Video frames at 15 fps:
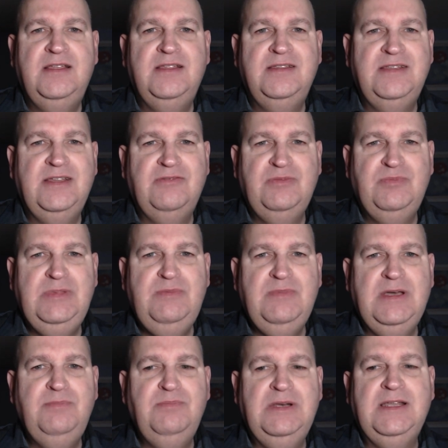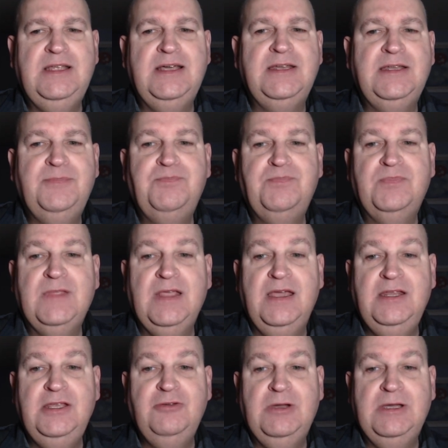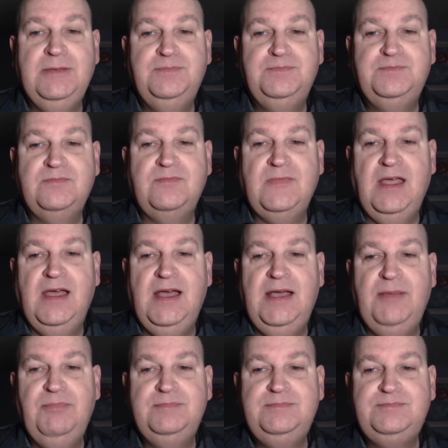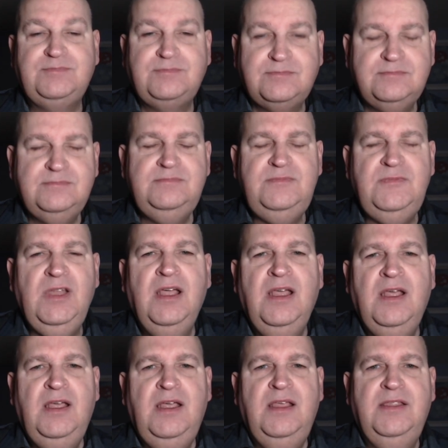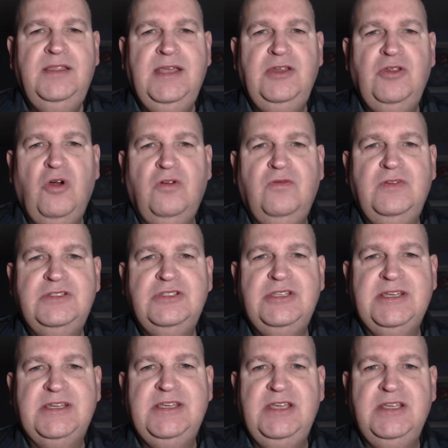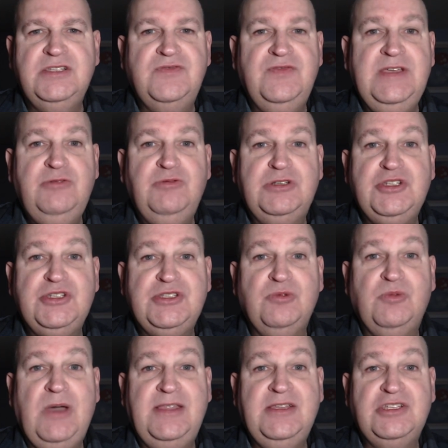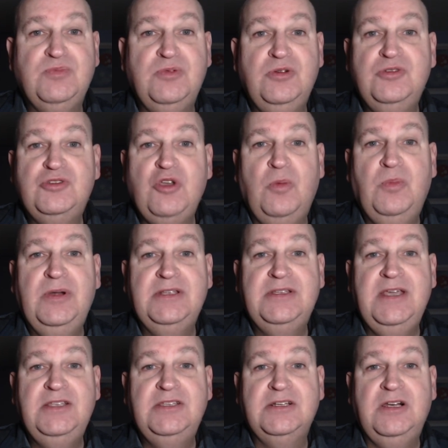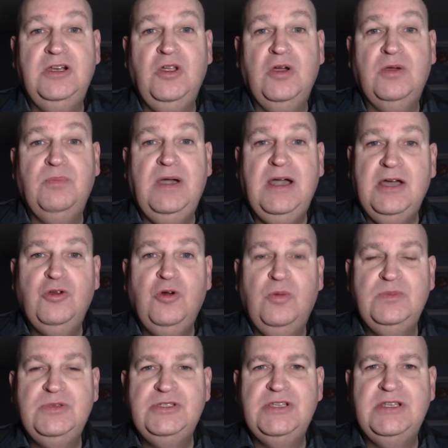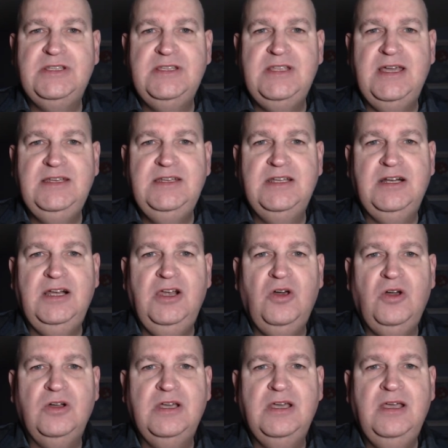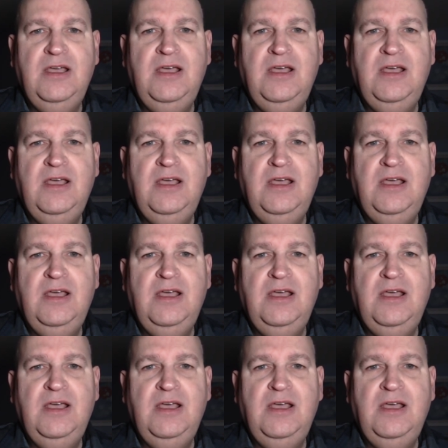That would be my plan anyway. Then over to the King's Fee, which is the Wetherspoons. Open at 8 o'clock. Bar opens at 9 o'clock.